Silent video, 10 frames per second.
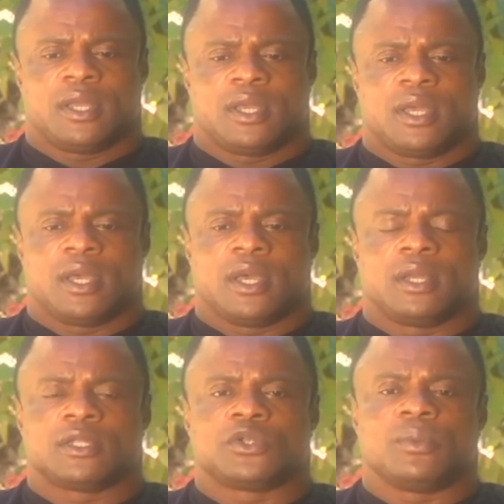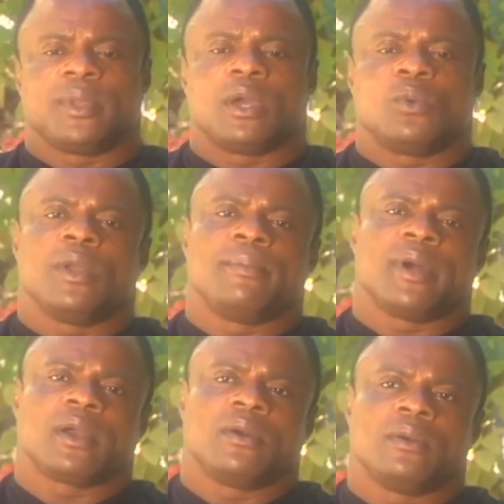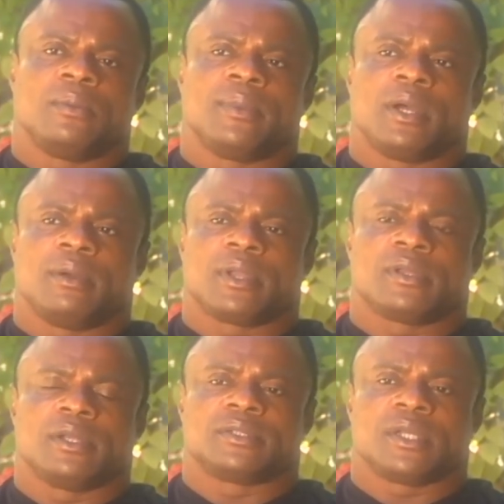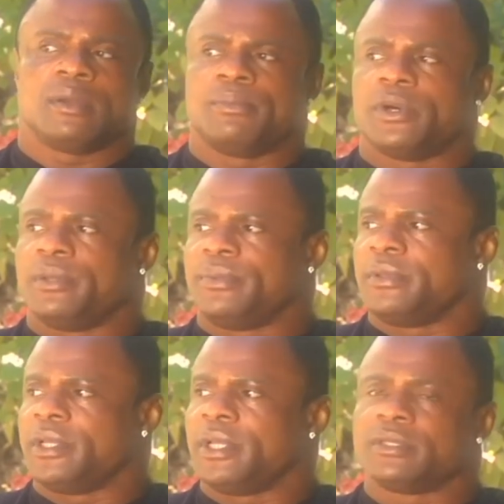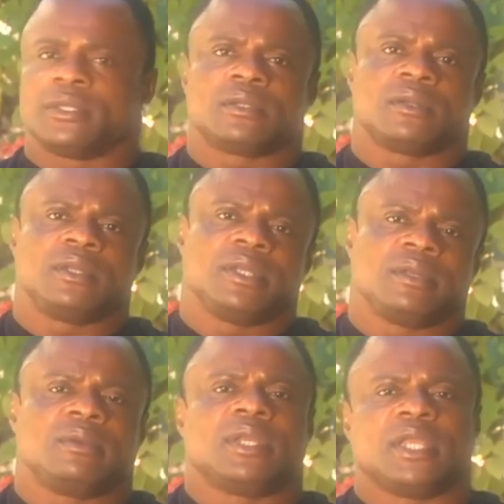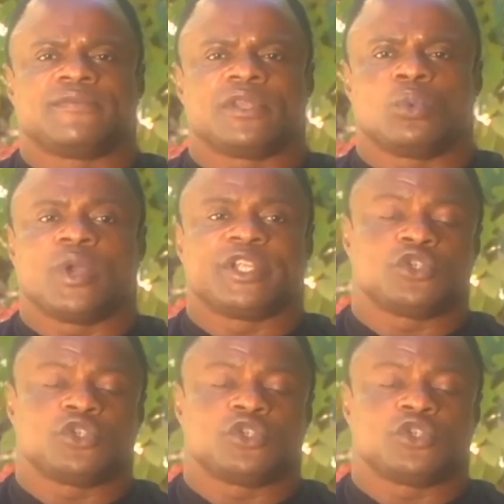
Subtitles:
To me, I went back home because bodybuilding is not only lifting weight.